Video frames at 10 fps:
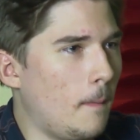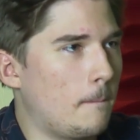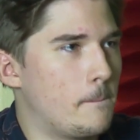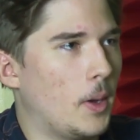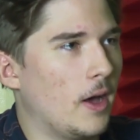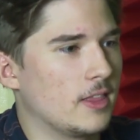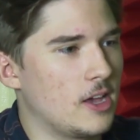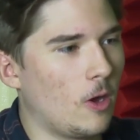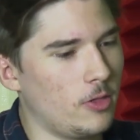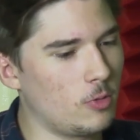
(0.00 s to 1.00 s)
but
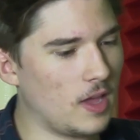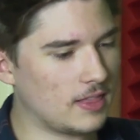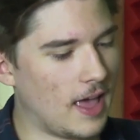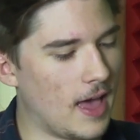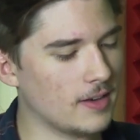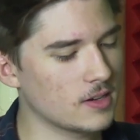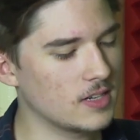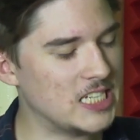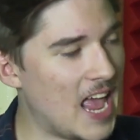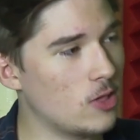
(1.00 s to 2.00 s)
they also get that
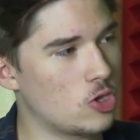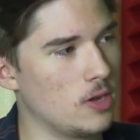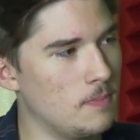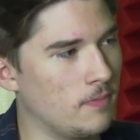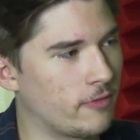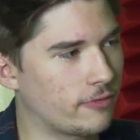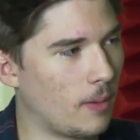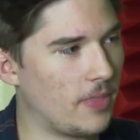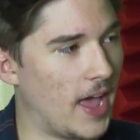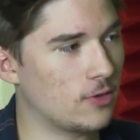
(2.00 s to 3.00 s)
tension
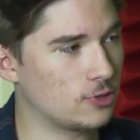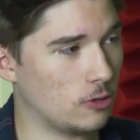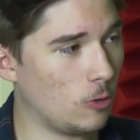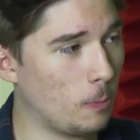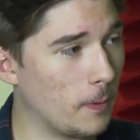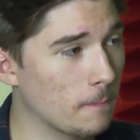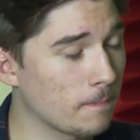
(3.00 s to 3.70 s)
from that trope